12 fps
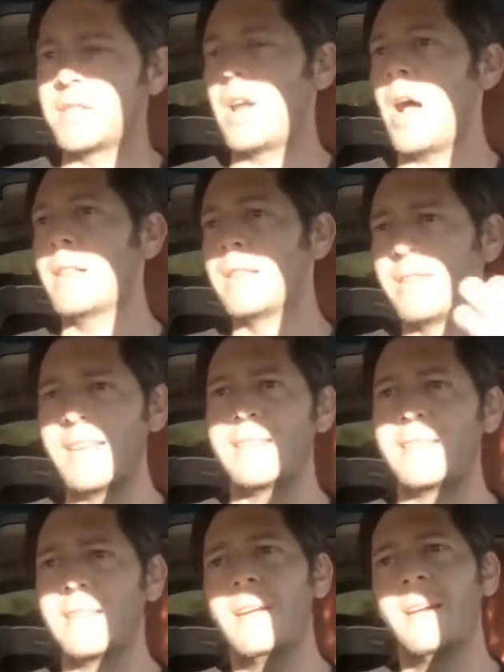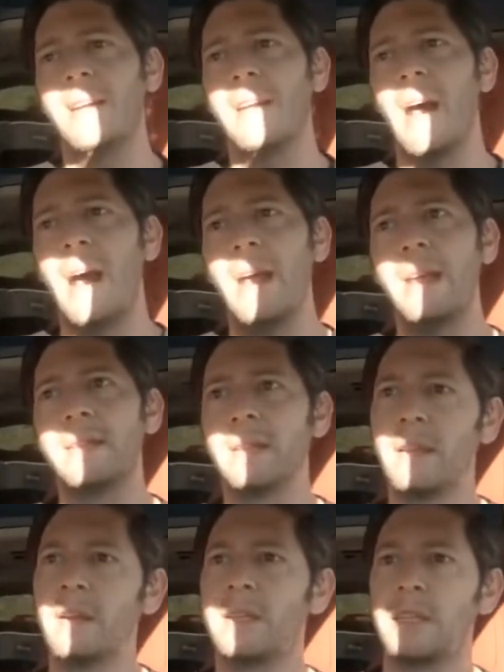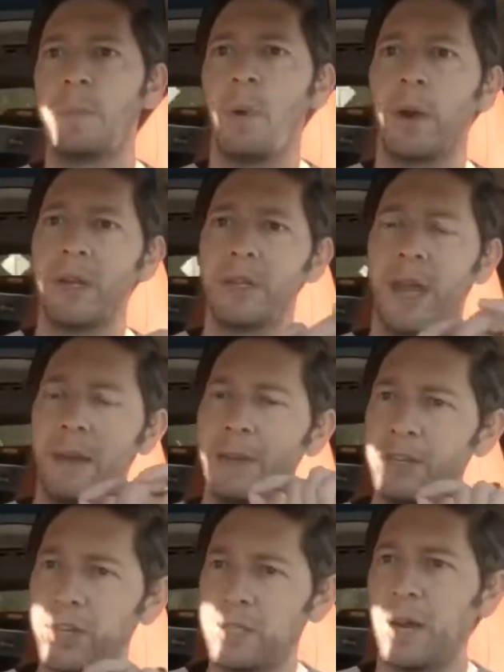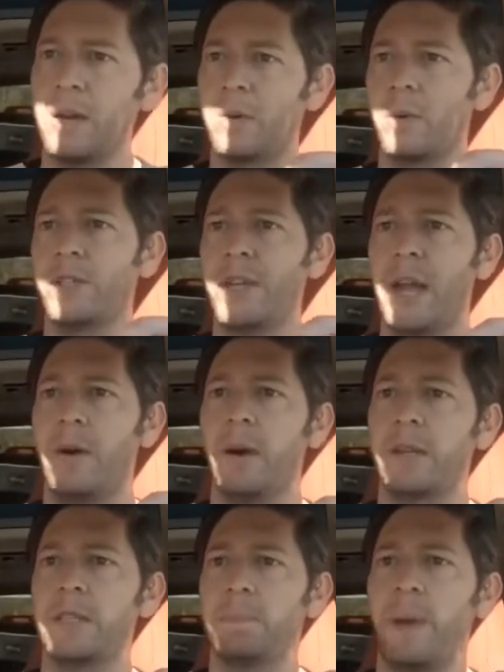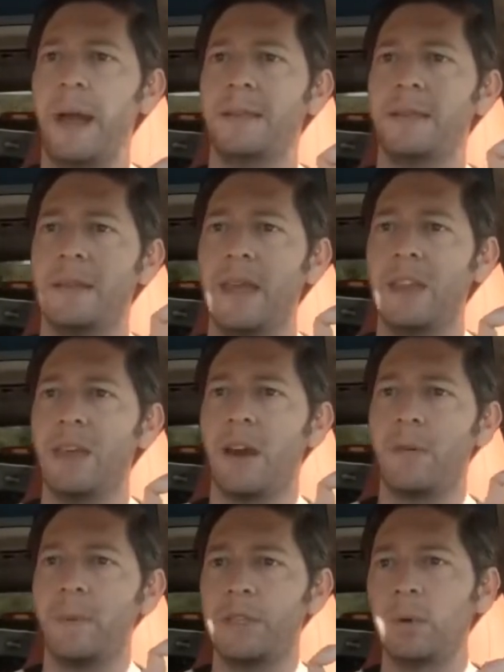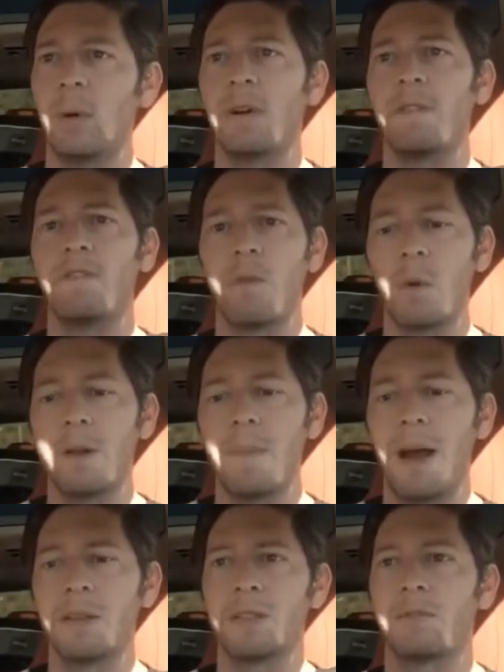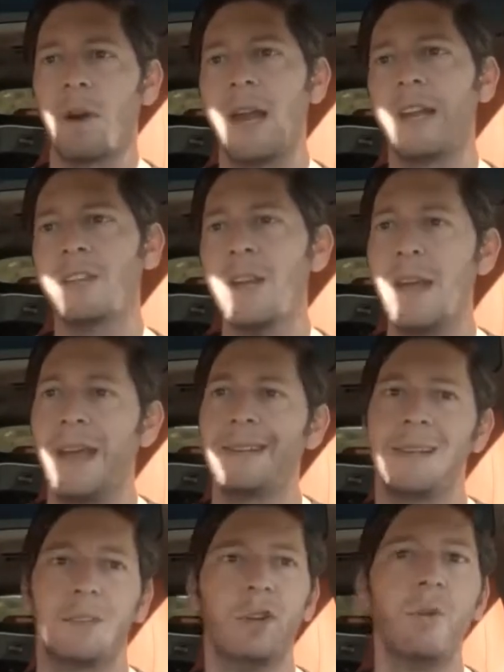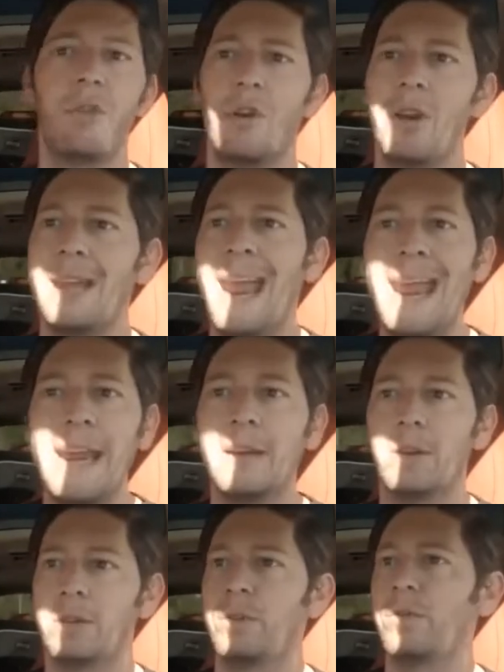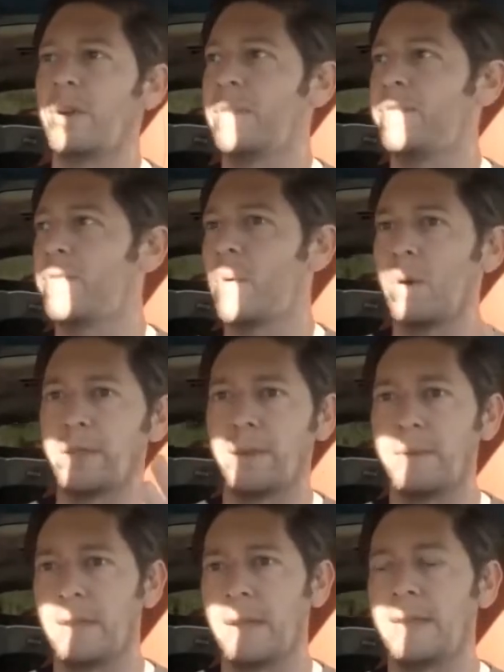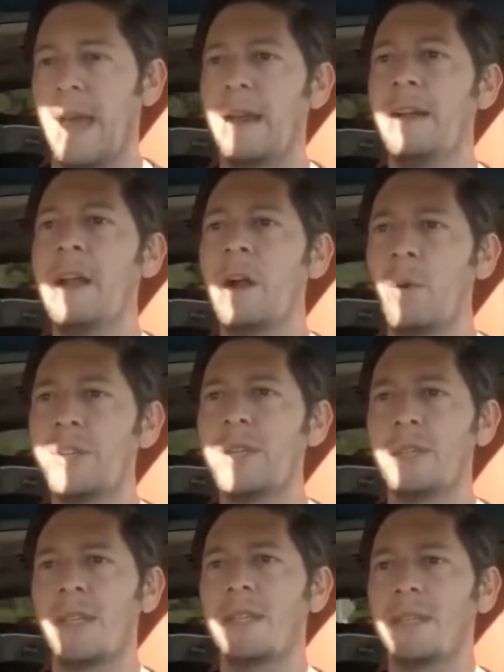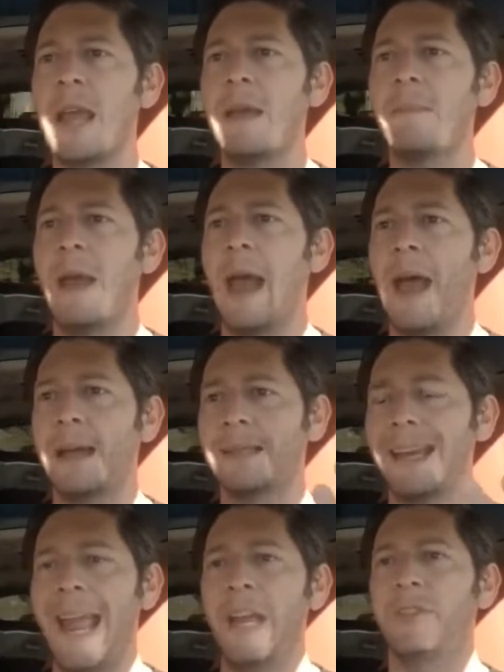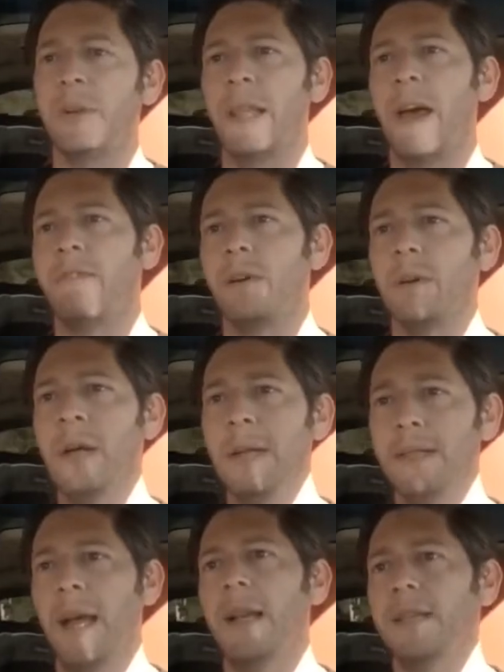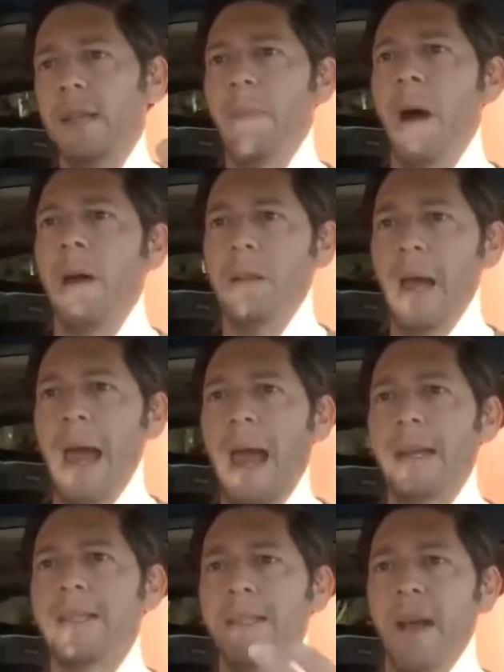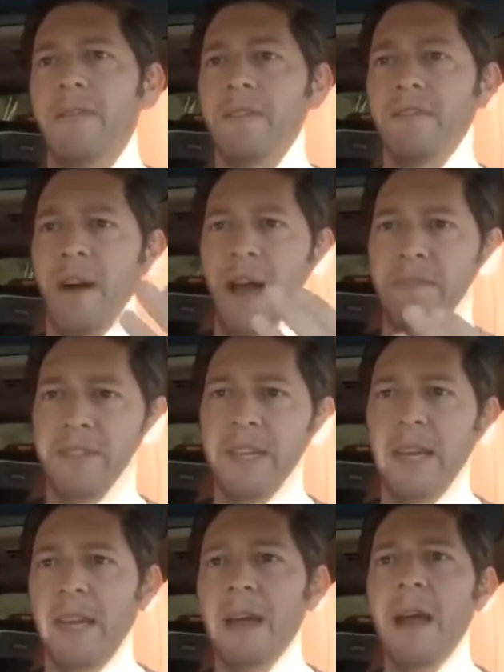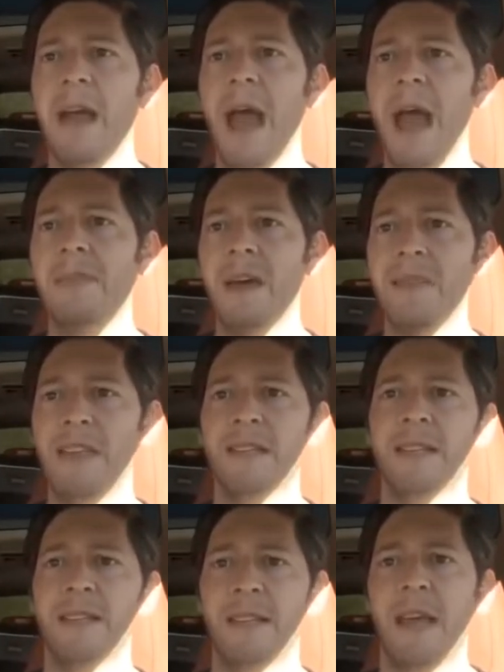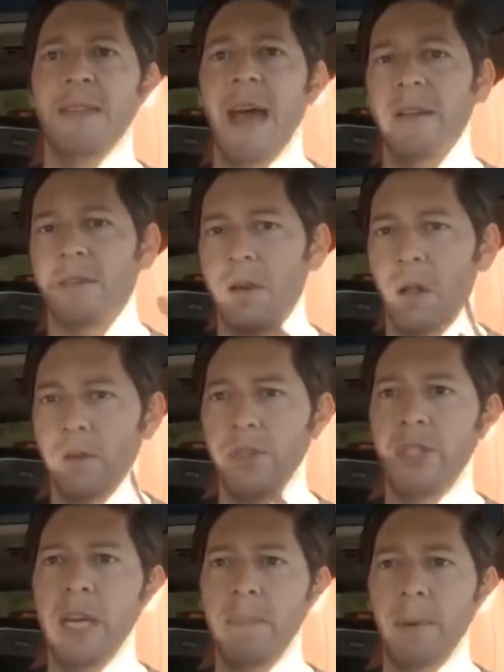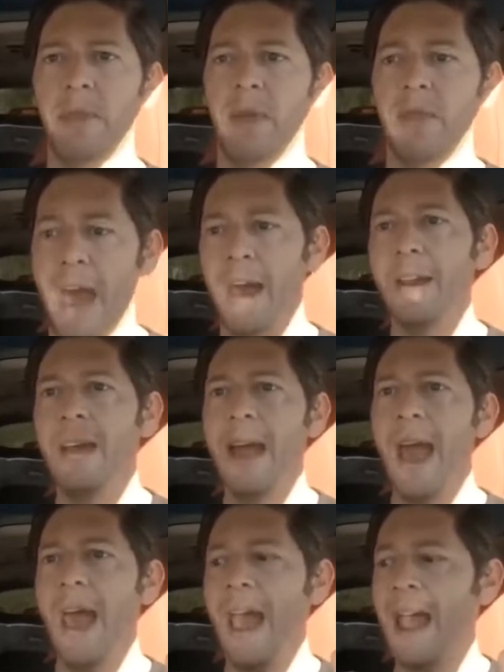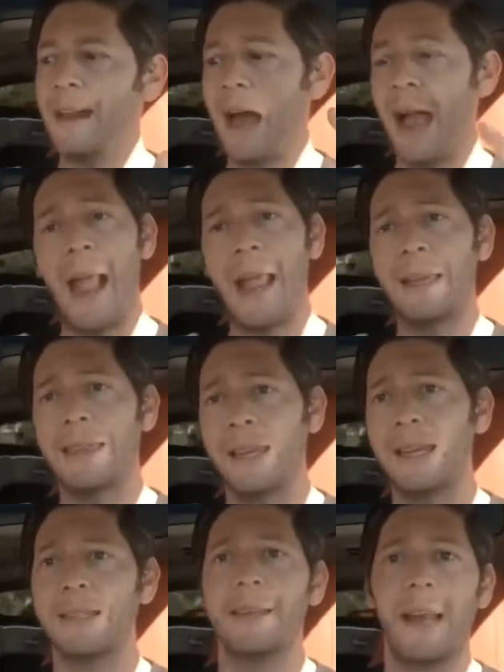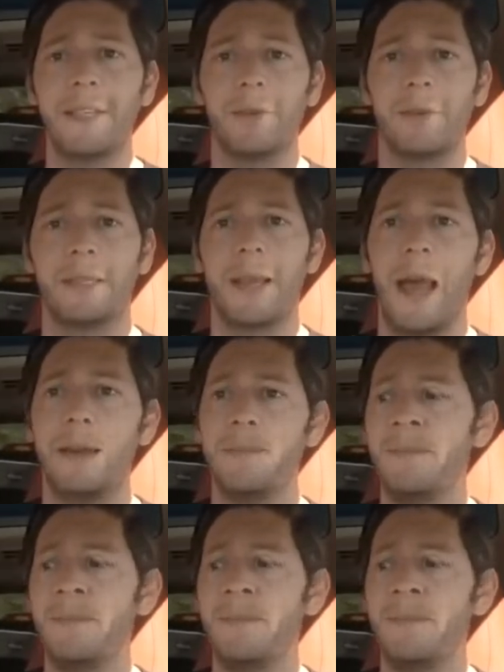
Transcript: solid. This is a little disappointing. It came in just under what Jaguar expected. They thought it would be 240 miles of range, and it's like 238 or 234 or something like that, which is the same as an entry-level Tesla Model X 75D, and then this is $10,000 cheaper than that, and I think it's nicer inside.